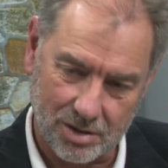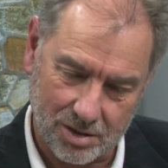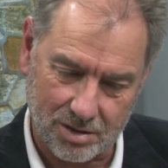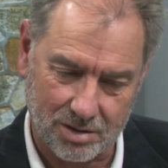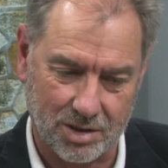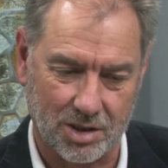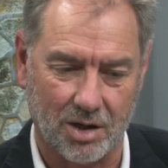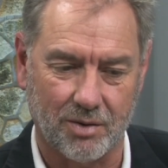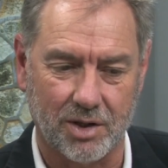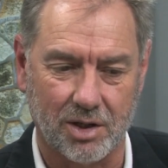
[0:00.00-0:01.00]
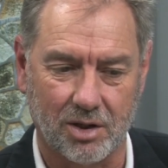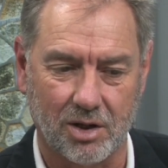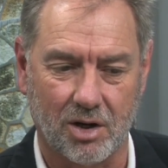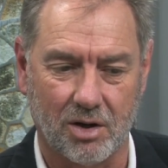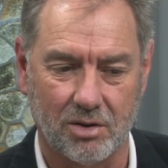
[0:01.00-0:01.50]
The slower you
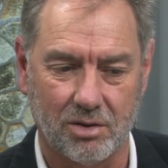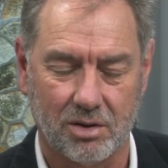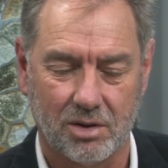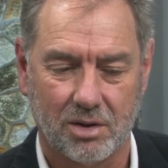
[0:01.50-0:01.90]
go